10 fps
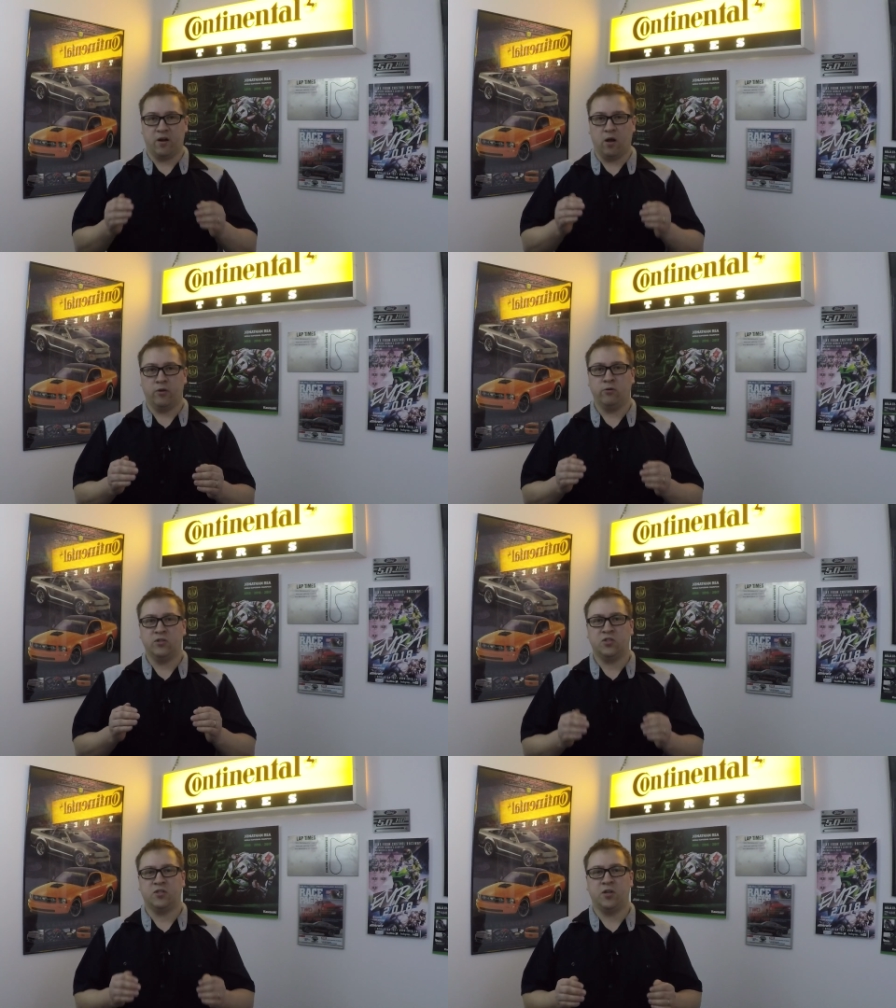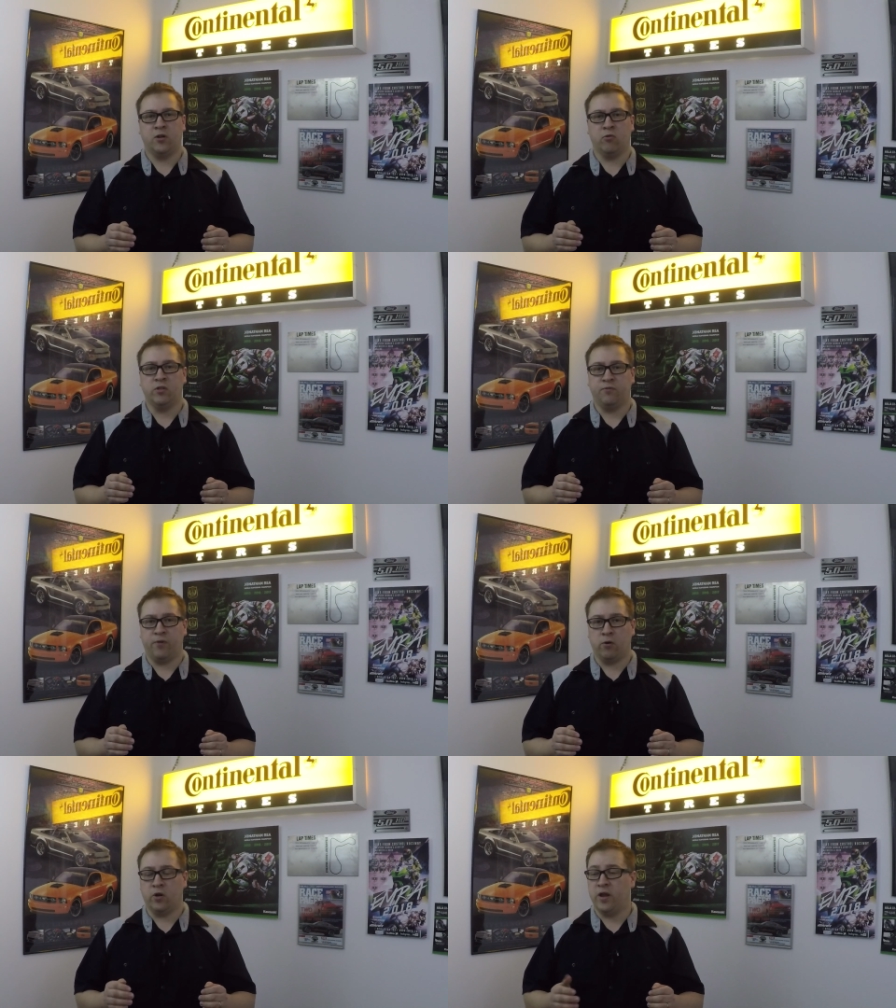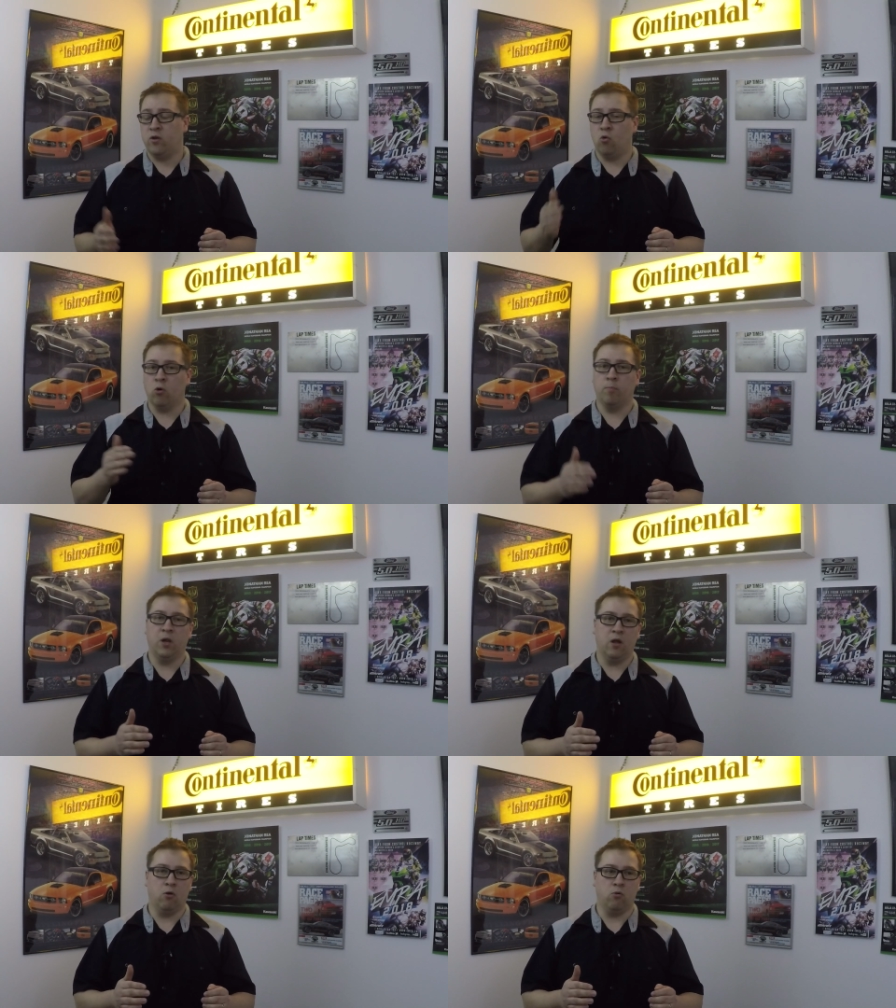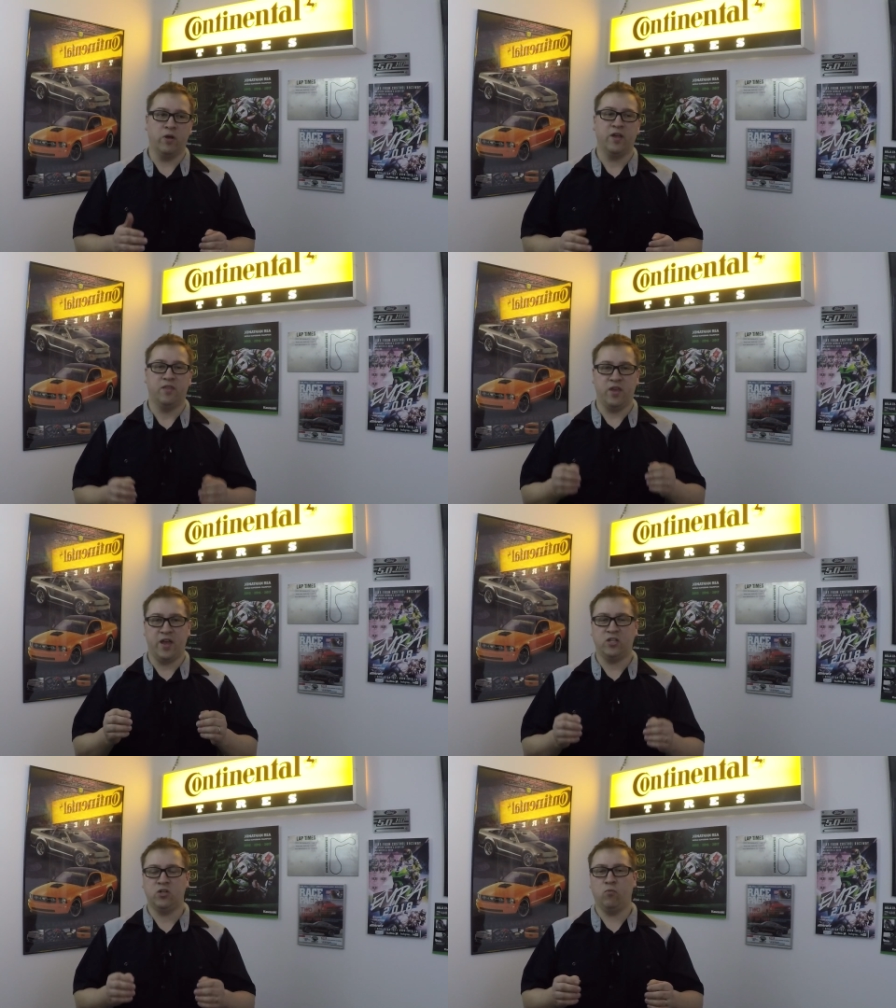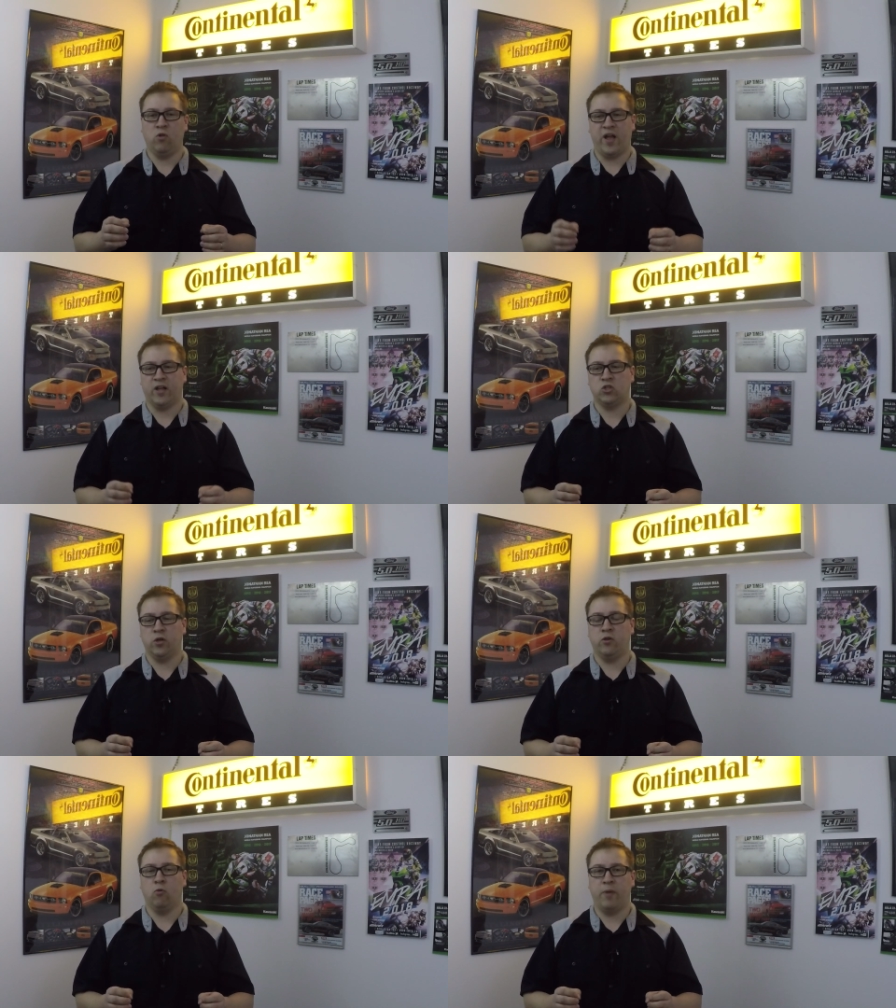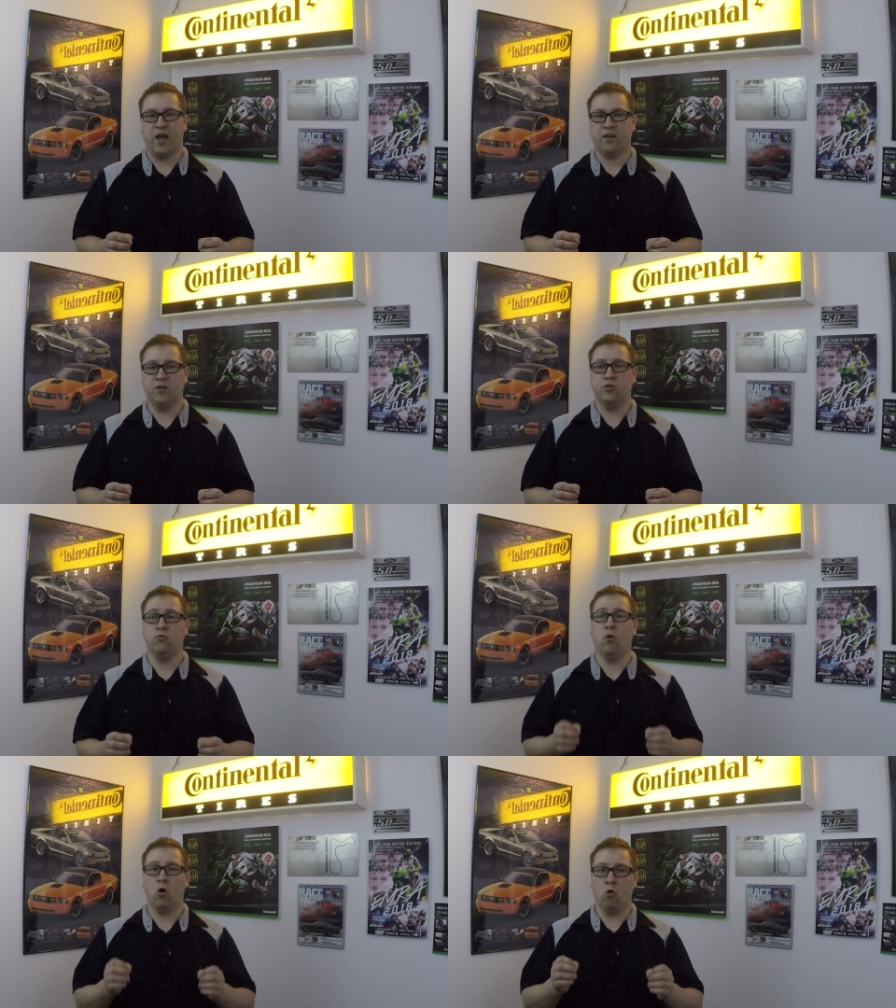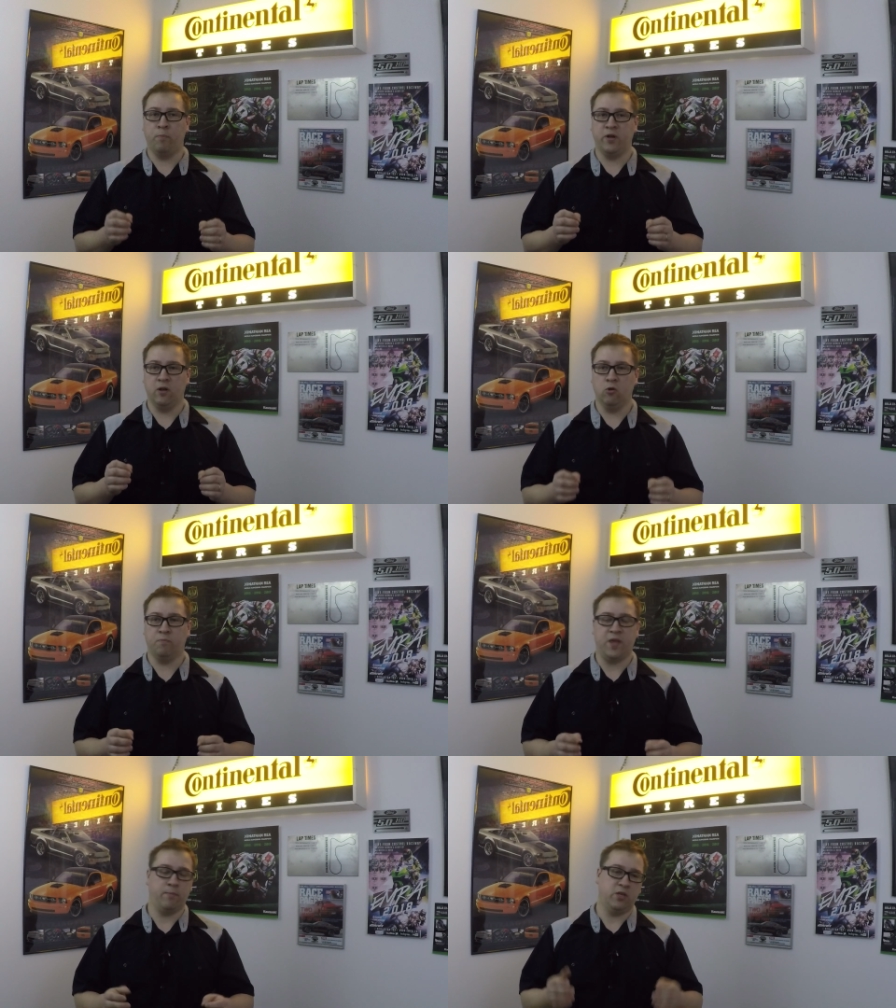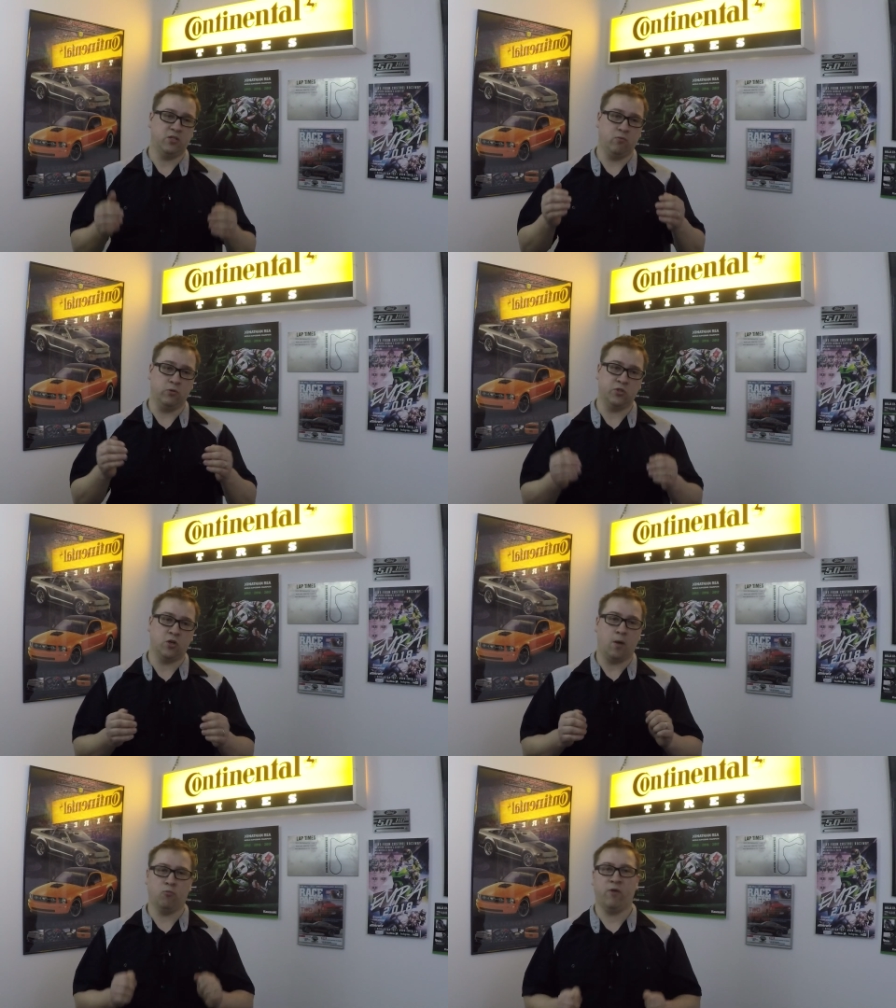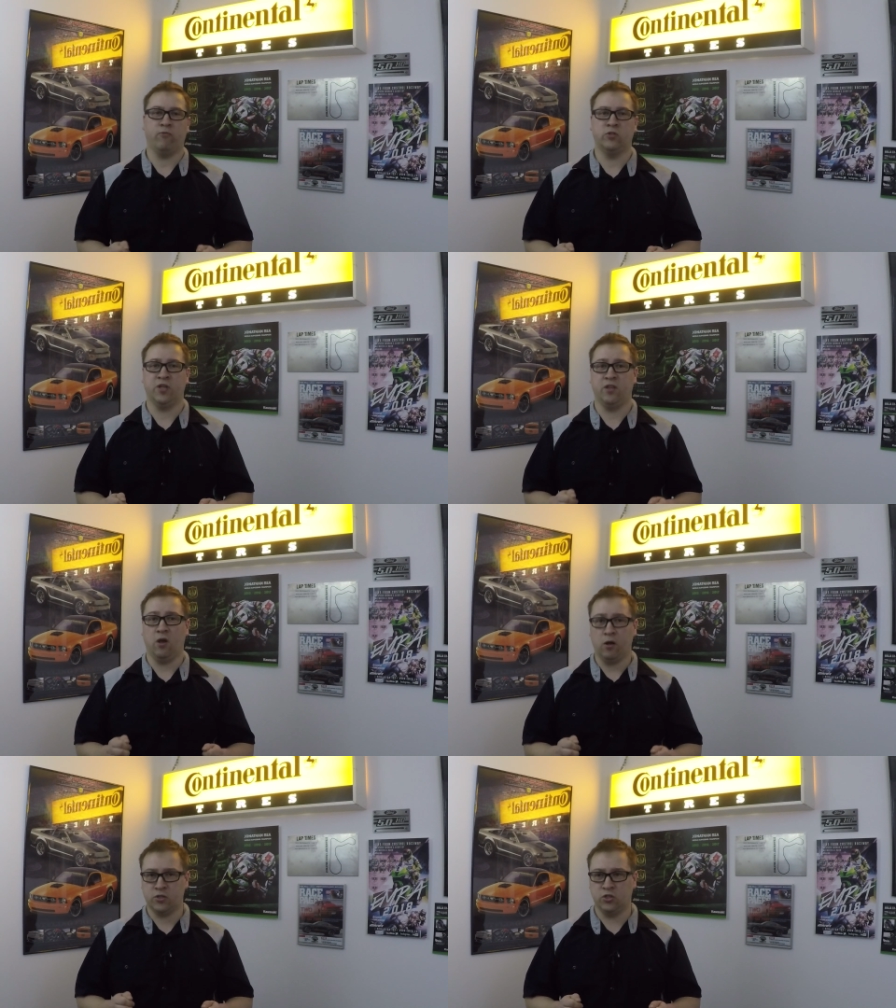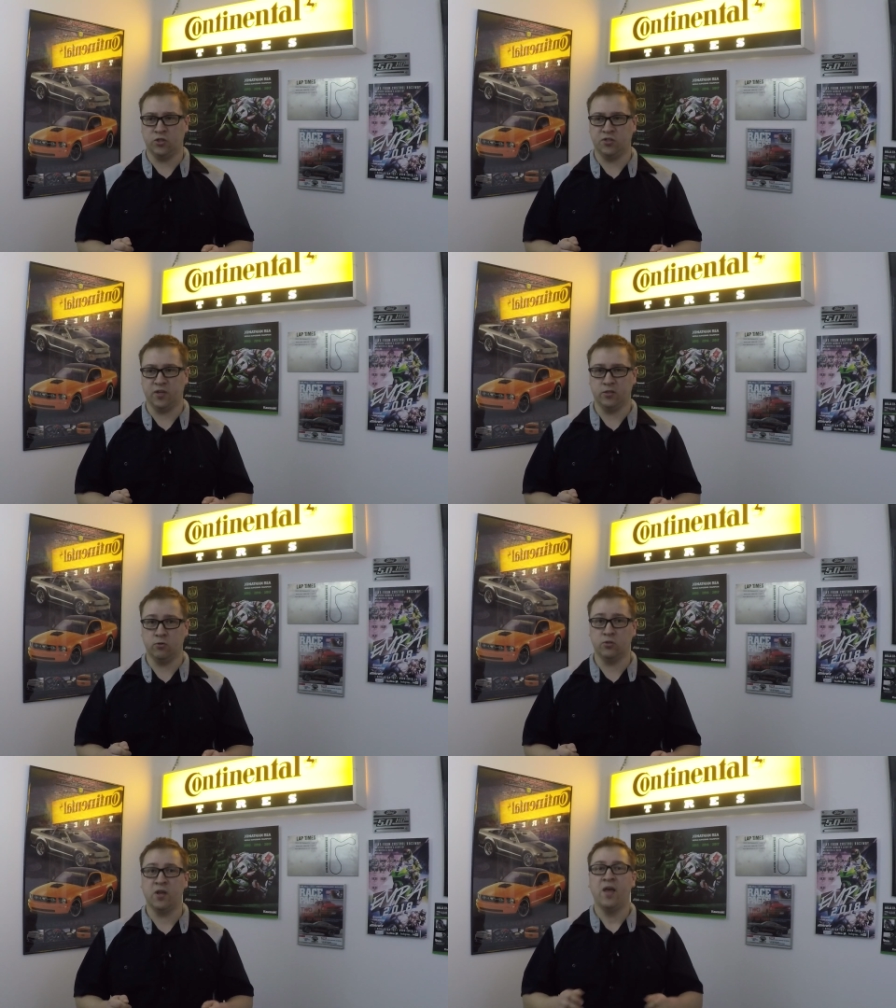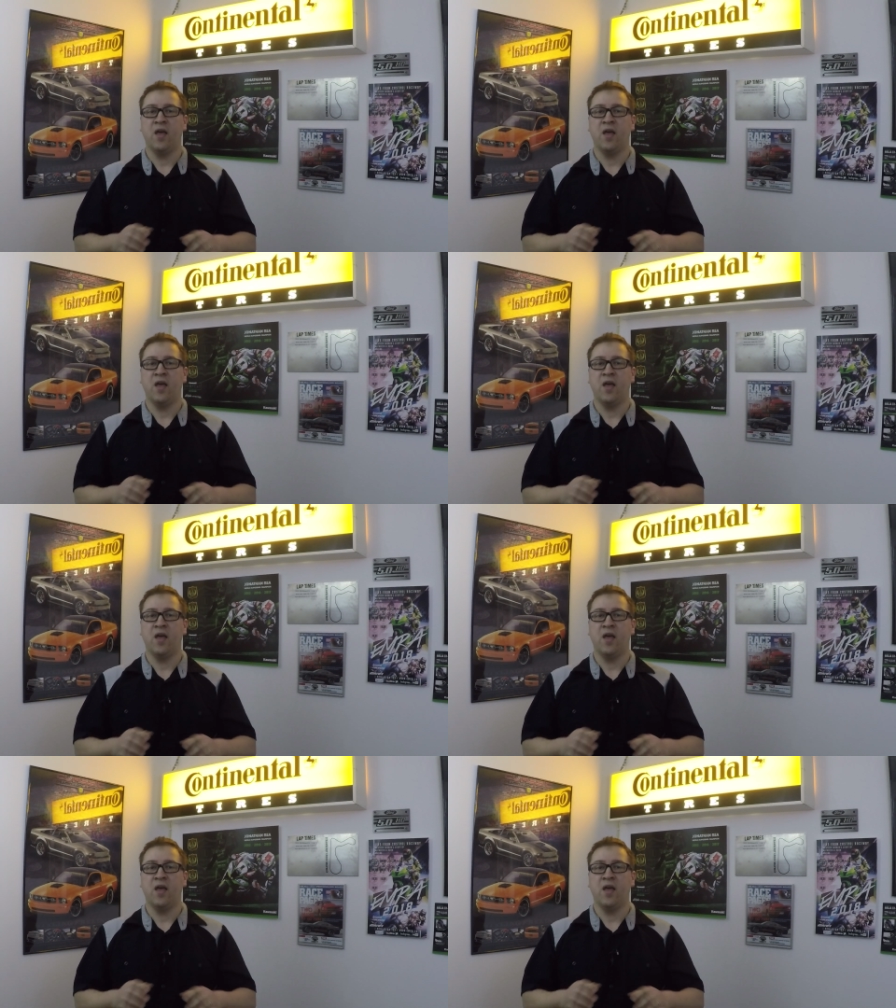at 160 degrees Fahrenheit or below, the engine will actually go back into open loop. That means it will stop referencing the oxygen sensors